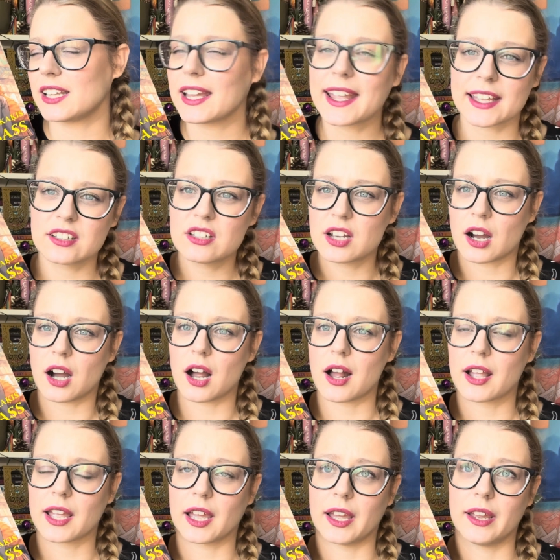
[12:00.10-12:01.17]
they can
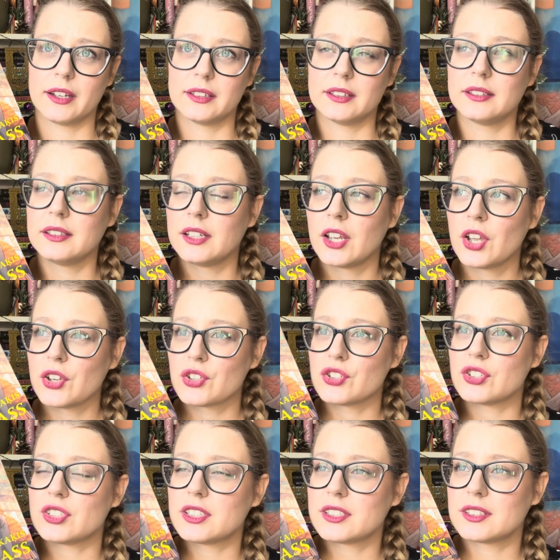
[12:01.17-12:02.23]
talk, and
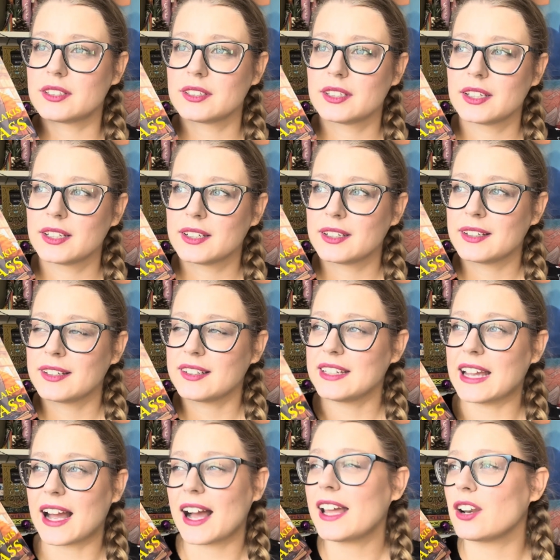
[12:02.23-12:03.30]
just,
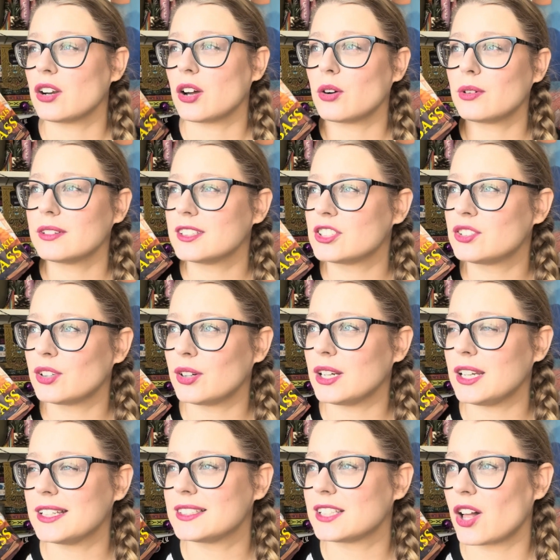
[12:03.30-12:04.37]
yeah, I don't know. The
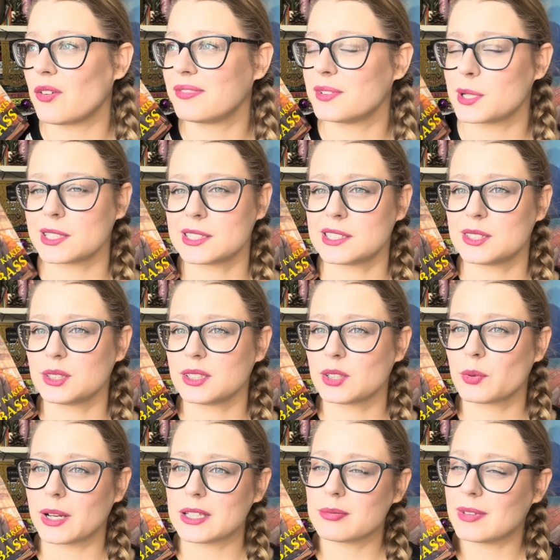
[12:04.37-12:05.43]
story itself was
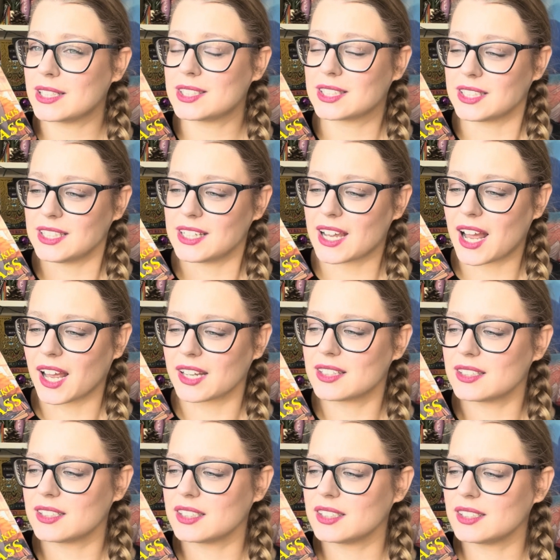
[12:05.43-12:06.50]
quite messy. I
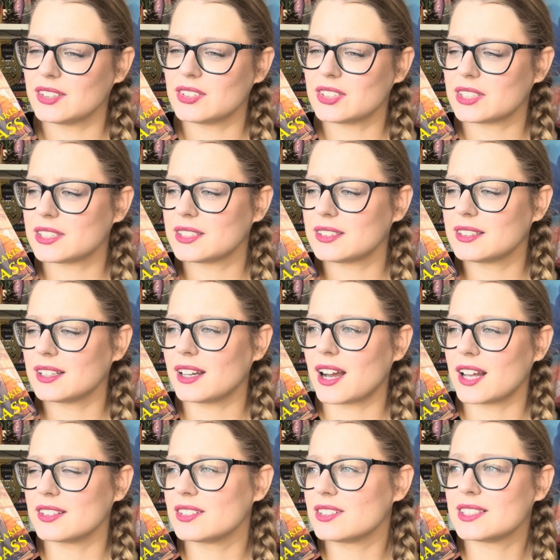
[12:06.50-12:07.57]
didn't
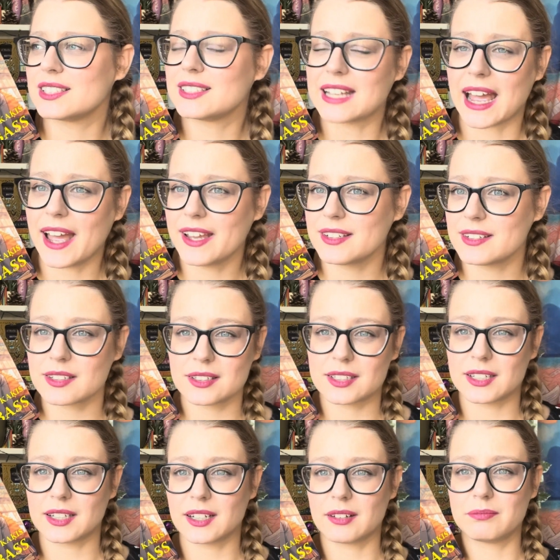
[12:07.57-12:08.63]
understand
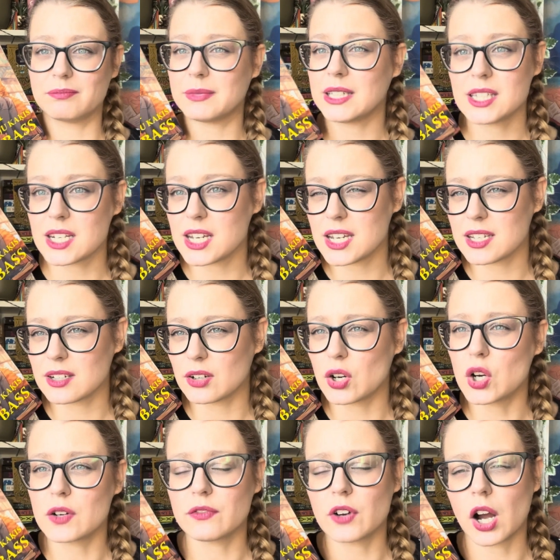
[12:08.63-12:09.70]
the meaning
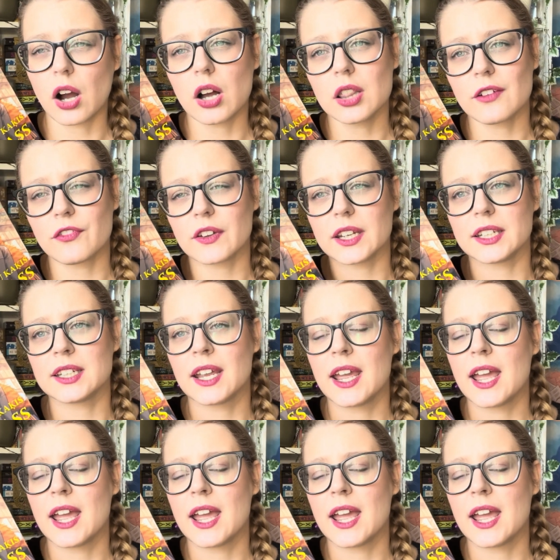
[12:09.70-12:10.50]
of all of it.